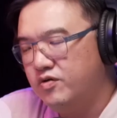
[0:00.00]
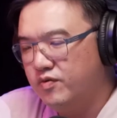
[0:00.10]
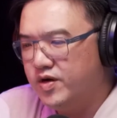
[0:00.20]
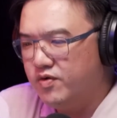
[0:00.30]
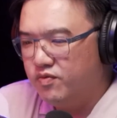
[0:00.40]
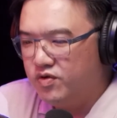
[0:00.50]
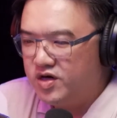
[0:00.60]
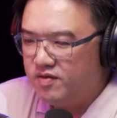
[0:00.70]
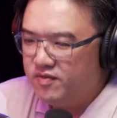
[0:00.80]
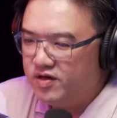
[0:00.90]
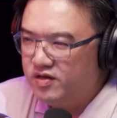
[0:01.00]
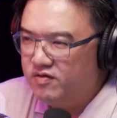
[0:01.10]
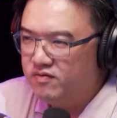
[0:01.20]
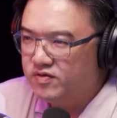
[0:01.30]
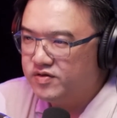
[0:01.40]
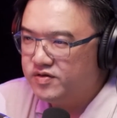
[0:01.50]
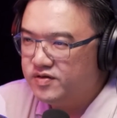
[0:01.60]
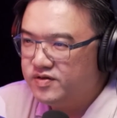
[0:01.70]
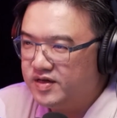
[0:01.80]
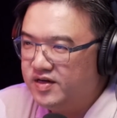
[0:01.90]
No, when I woke up, I think it was
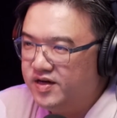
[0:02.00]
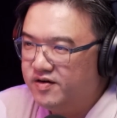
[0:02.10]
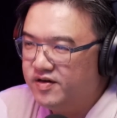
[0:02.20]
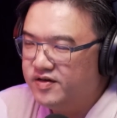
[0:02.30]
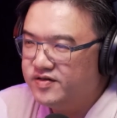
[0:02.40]
Sunday, right?